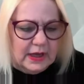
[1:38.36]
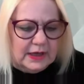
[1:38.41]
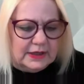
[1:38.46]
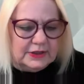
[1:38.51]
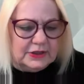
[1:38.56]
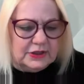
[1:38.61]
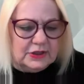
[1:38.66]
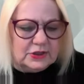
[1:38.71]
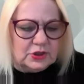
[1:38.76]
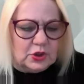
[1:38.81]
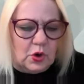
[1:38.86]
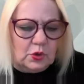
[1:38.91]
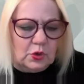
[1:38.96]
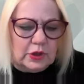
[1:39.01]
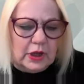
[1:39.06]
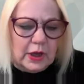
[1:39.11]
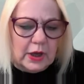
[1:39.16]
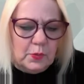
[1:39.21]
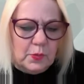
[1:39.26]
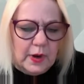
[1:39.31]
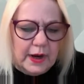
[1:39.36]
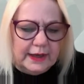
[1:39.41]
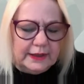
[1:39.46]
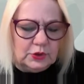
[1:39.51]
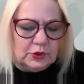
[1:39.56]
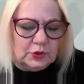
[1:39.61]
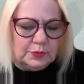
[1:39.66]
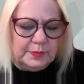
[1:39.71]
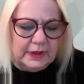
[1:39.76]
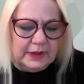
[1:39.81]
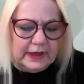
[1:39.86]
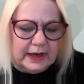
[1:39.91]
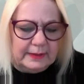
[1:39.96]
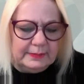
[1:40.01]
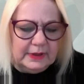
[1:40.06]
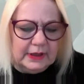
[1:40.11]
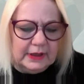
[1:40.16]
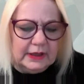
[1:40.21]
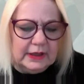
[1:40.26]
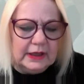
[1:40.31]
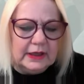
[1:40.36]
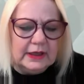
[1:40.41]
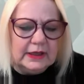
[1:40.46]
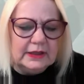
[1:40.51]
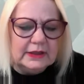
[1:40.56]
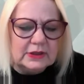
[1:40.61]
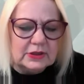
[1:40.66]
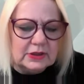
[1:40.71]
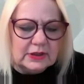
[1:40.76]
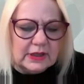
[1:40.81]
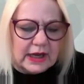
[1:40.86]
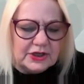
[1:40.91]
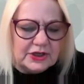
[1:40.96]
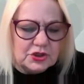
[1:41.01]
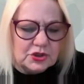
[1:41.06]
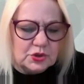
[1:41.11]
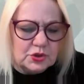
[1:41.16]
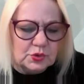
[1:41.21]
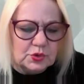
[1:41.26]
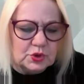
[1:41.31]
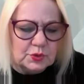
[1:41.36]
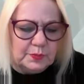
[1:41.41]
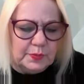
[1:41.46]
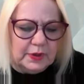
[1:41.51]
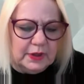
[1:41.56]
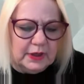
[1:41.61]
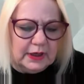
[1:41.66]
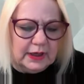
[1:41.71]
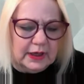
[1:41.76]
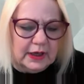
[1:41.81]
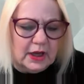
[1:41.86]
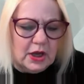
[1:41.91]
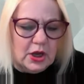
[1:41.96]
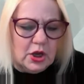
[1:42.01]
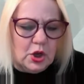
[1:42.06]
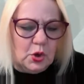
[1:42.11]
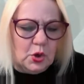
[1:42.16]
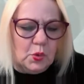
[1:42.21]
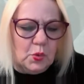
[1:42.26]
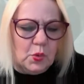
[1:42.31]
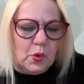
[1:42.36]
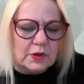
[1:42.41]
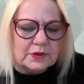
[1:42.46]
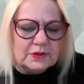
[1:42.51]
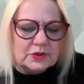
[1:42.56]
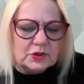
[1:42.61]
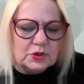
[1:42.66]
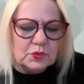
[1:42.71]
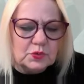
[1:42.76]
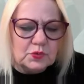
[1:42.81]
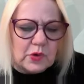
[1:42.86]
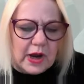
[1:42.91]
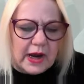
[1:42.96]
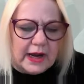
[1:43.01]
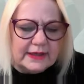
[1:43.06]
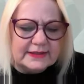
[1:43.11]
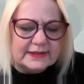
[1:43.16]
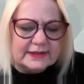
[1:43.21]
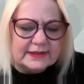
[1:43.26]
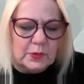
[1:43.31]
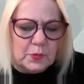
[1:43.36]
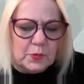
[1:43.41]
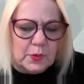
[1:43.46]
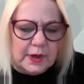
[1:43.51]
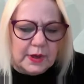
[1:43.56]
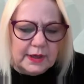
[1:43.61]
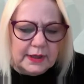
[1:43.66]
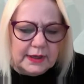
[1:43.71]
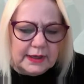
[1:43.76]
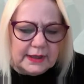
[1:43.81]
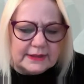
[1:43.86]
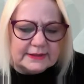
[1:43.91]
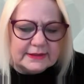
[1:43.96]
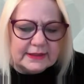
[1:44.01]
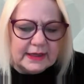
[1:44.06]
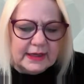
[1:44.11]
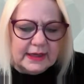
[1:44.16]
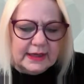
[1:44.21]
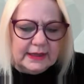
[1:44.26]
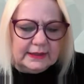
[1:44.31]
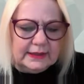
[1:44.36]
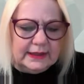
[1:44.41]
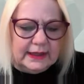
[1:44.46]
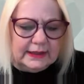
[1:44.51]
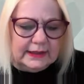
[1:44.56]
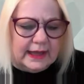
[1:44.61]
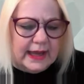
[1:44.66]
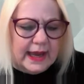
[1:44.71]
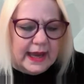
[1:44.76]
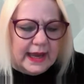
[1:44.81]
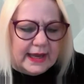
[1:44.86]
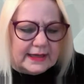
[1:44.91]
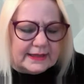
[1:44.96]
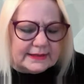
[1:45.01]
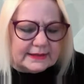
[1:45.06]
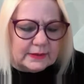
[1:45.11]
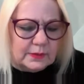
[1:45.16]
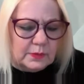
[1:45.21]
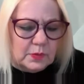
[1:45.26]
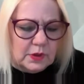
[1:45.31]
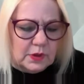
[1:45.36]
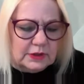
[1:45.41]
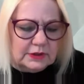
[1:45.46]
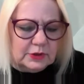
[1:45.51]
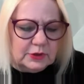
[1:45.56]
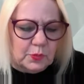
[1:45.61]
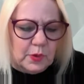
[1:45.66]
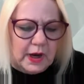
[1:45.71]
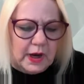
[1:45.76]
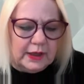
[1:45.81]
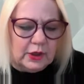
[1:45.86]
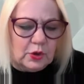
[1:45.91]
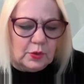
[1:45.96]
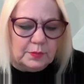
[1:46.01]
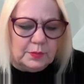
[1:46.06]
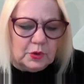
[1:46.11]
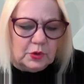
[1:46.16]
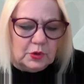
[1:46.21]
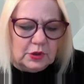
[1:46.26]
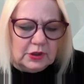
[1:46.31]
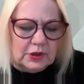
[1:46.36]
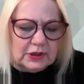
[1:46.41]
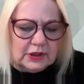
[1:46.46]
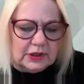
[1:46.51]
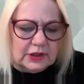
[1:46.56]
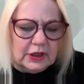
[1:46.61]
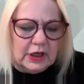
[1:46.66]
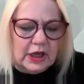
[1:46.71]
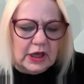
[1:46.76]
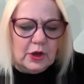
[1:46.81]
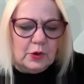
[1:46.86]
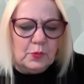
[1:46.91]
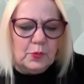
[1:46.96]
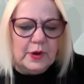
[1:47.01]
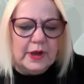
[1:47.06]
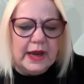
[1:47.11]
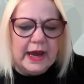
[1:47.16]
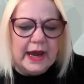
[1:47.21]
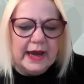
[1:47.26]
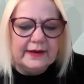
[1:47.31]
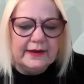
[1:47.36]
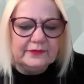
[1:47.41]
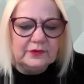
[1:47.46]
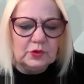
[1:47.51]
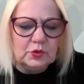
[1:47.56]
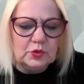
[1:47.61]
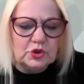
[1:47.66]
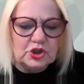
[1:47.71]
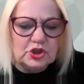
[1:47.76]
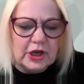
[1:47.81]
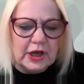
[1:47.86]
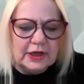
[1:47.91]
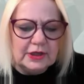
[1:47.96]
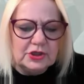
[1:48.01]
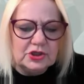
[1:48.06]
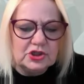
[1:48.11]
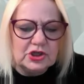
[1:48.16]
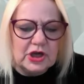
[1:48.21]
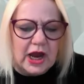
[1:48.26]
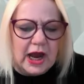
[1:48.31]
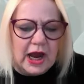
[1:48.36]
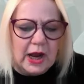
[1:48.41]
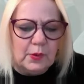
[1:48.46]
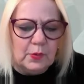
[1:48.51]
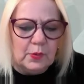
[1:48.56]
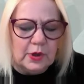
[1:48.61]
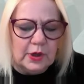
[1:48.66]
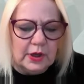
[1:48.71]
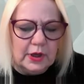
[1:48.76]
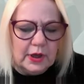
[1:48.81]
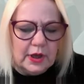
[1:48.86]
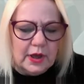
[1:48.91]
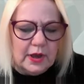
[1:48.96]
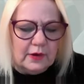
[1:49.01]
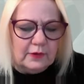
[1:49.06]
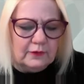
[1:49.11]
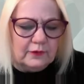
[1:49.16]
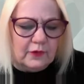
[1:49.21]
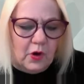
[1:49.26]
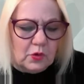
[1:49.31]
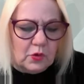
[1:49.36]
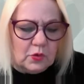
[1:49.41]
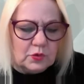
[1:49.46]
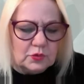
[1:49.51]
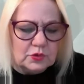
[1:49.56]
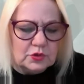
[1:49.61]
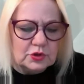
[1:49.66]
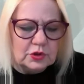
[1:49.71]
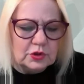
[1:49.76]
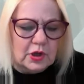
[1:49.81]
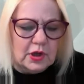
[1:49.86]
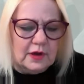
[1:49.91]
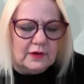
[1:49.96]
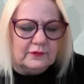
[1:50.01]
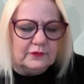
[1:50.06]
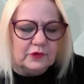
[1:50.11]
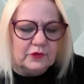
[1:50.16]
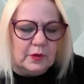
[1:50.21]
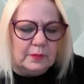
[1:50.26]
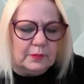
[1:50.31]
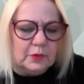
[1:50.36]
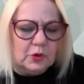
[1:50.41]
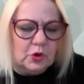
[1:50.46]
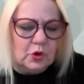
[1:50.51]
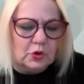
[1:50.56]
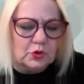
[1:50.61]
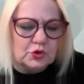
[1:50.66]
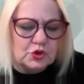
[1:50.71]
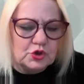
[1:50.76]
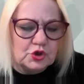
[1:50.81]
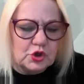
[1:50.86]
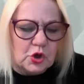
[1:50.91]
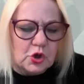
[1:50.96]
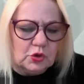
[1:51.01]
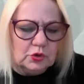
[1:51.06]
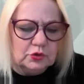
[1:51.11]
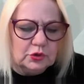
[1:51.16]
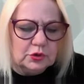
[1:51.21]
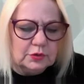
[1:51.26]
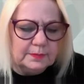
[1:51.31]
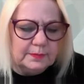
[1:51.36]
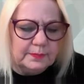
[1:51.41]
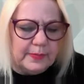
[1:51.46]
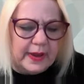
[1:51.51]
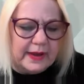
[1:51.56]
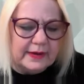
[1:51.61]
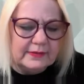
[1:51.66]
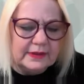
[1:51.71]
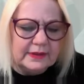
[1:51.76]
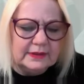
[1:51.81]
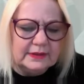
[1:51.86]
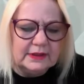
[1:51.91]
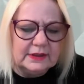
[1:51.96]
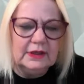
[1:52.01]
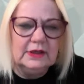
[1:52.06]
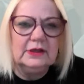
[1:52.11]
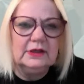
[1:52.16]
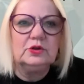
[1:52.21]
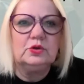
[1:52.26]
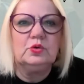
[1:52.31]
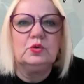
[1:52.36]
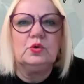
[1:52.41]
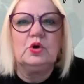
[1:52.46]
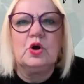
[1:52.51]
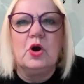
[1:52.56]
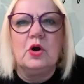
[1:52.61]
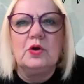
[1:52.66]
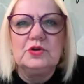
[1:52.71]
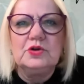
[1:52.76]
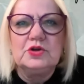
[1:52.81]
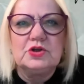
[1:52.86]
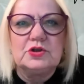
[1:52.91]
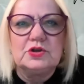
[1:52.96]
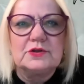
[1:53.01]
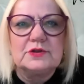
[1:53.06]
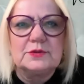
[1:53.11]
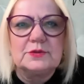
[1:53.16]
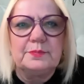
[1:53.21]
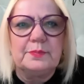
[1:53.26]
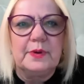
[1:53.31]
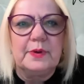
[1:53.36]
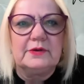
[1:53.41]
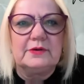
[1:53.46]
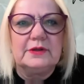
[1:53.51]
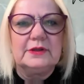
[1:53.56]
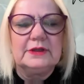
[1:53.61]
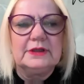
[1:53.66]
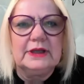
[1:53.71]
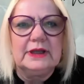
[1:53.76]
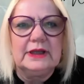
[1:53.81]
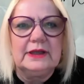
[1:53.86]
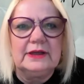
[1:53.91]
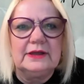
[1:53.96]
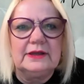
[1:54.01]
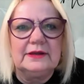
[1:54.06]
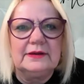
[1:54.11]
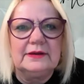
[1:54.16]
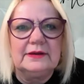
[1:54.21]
She's on her way to becoming an international speaker who wants to raise awareness that as a worldwide community, we have to change our focus from controlled parenting to conscious parenting.